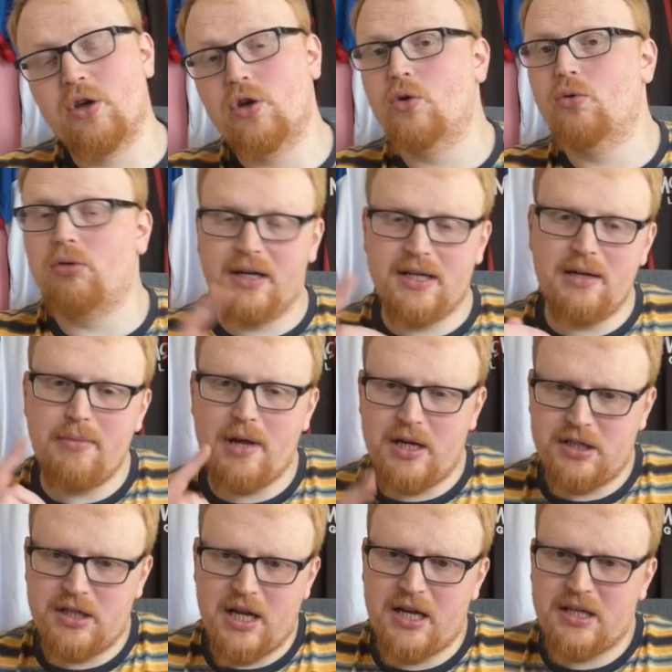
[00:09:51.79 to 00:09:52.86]
who I didn't
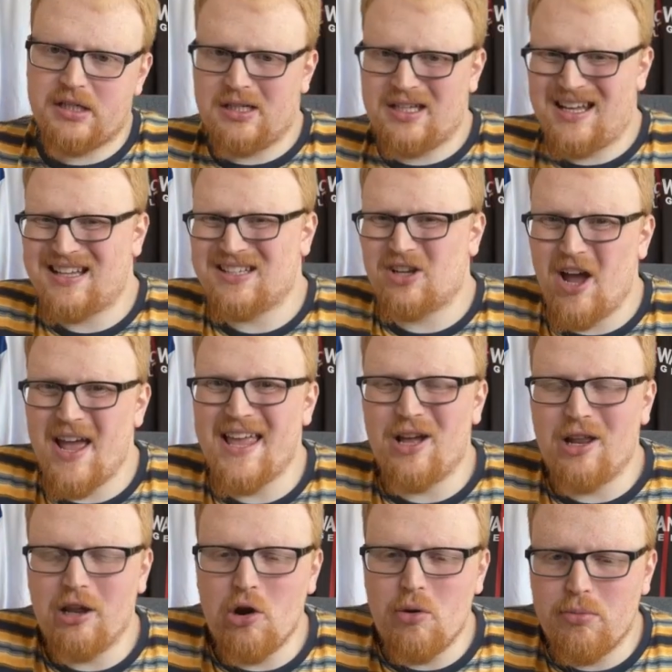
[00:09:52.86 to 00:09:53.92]
mention actually, has got a
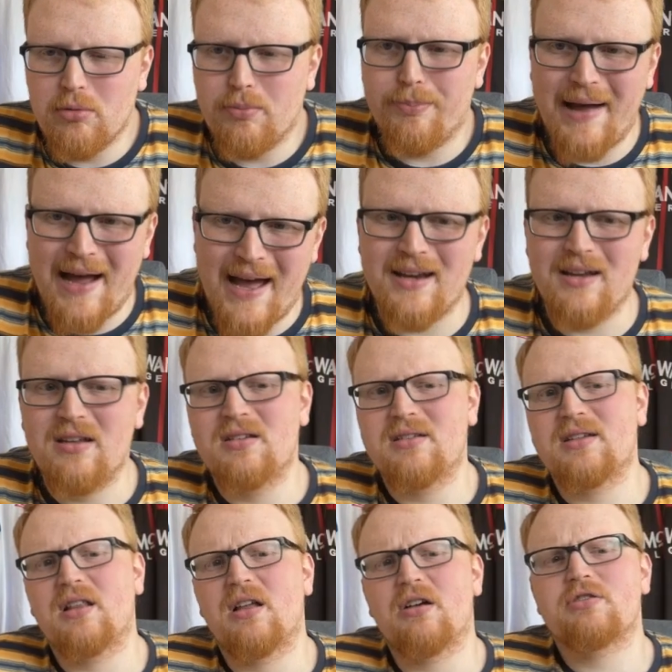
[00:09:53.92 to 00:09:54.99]
global ban
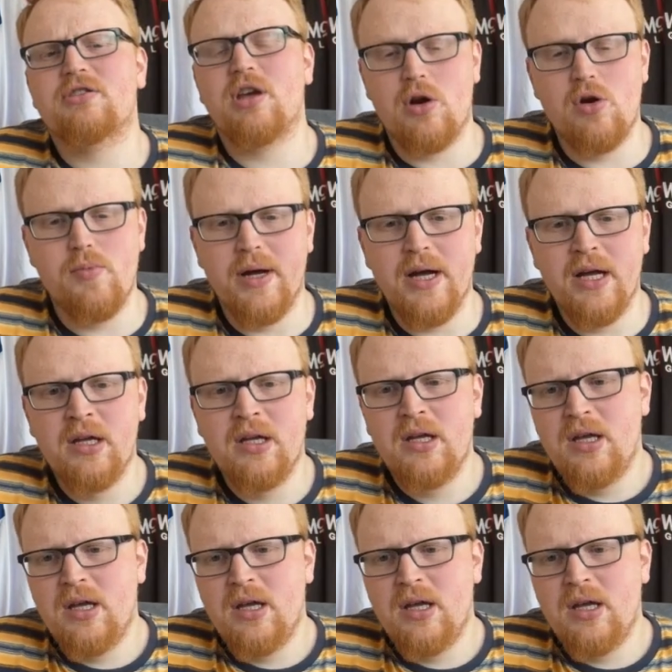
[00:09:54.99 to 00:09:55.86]
until October.